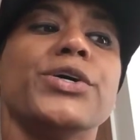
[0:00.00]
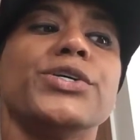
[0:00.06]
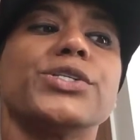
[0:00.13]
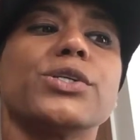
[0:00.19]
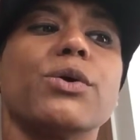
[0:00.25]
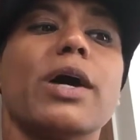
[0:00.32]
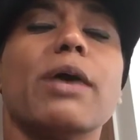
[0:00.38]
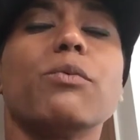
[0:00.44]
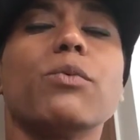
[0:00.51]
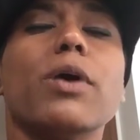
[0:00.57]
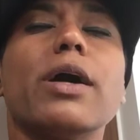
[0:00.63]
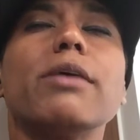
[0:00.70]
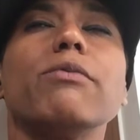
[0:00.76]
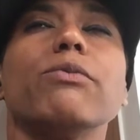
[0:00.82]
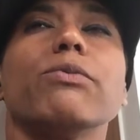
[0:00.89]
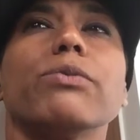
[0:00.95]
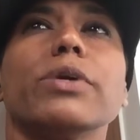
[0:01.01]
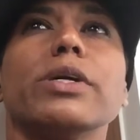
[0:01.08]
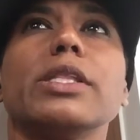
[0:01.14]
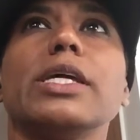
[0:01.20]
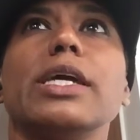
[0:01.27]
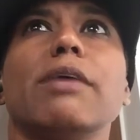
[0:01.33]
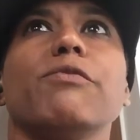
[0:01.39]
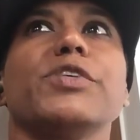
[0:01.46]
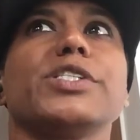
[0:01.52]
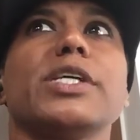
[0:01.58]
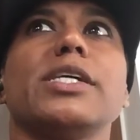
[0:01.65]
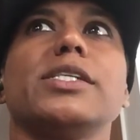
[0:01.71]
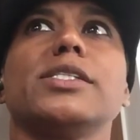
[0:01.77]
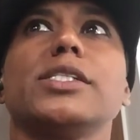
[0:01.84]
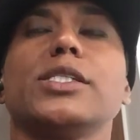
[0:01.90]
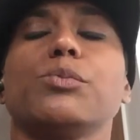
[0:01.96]
So I want to really
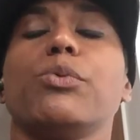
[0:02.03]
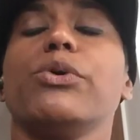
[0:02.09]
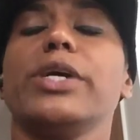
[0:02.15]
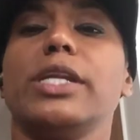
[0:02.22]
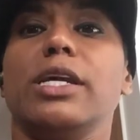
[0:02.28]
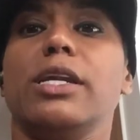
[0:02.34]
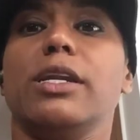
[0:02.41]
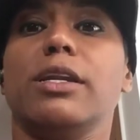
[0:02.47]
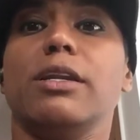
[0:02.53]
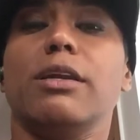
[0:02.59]
emphasize this point.